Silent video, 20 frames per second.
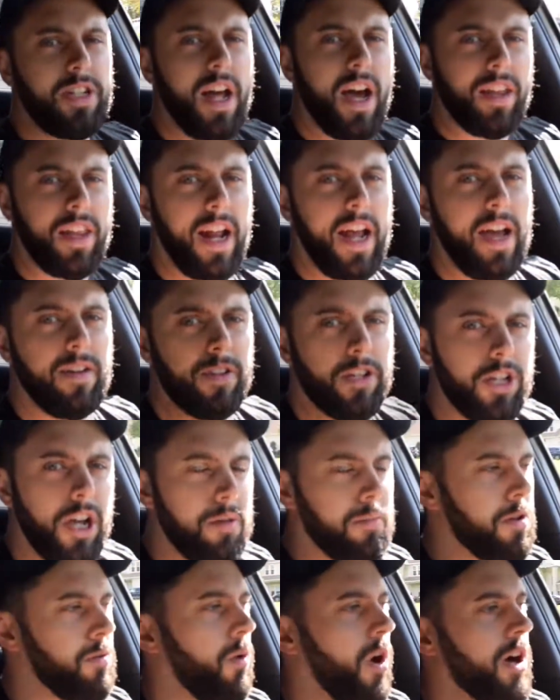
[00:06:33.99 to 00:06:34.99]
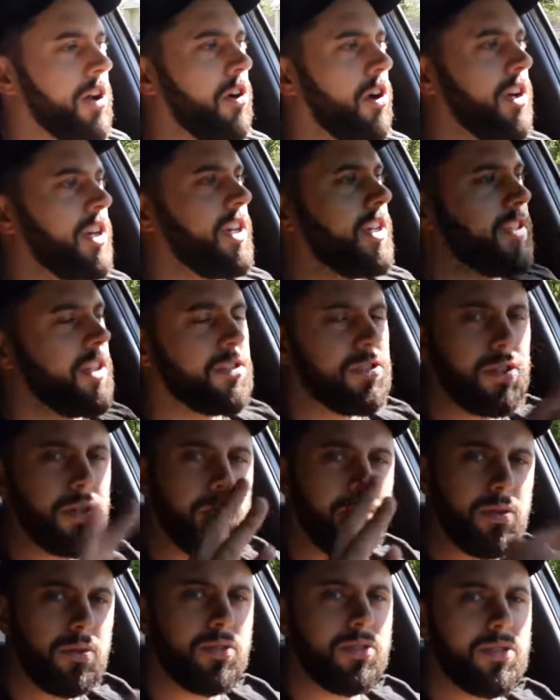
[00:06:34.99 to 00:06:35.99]
now that I have a JB1 on it and the
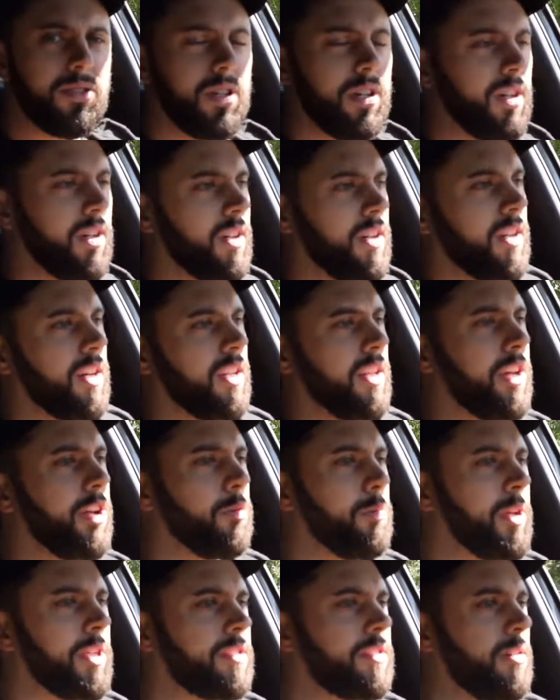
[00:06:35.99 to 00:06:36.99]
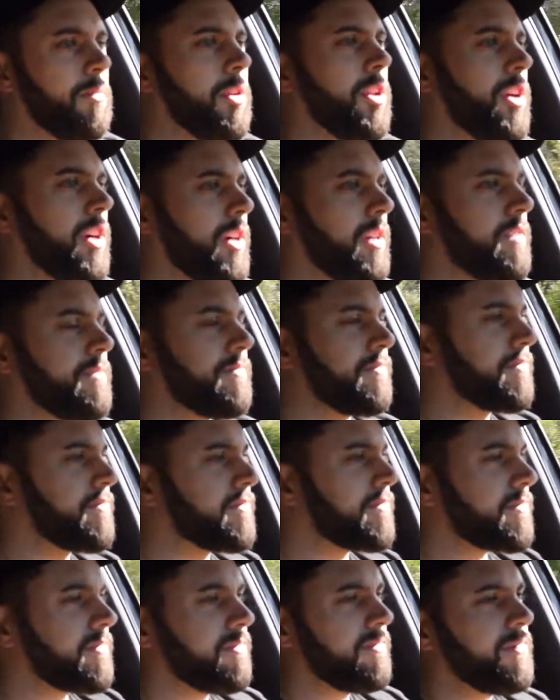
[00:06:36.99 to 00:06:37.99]
tune's a little bit similar.
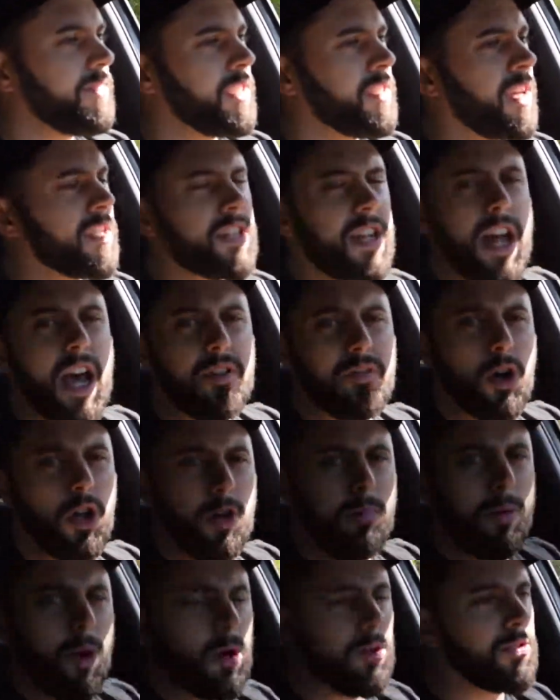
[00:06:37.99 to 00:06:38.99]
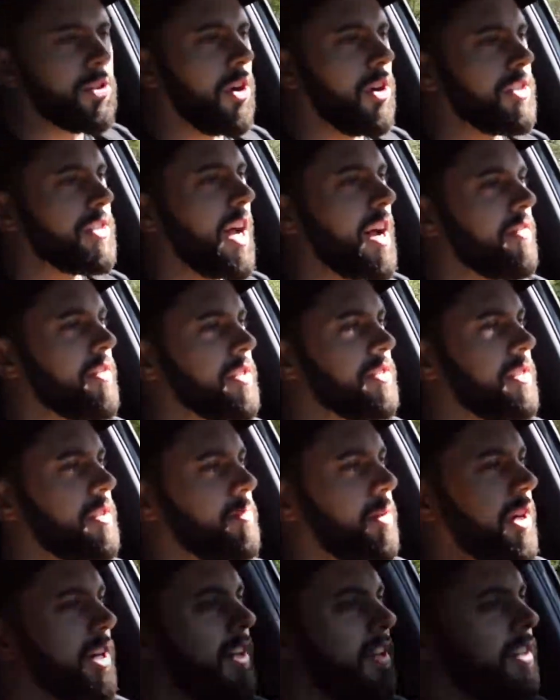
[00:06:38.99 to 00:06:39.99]
Doesn't have all the bolt-ons obviously,
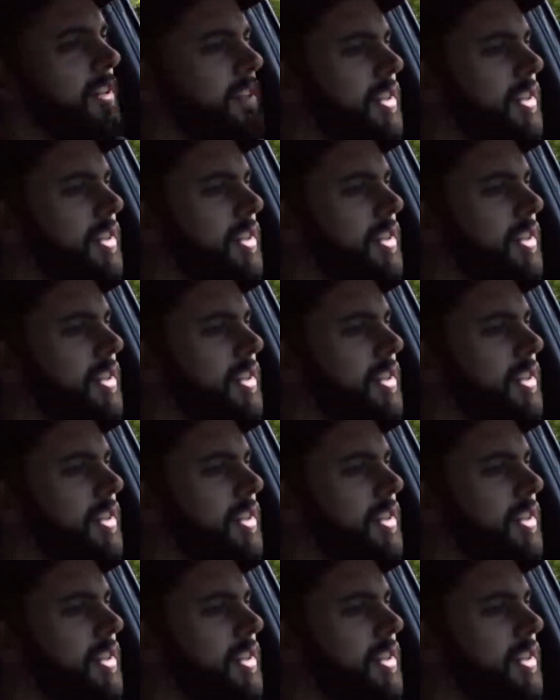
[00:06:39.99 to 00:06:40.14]
but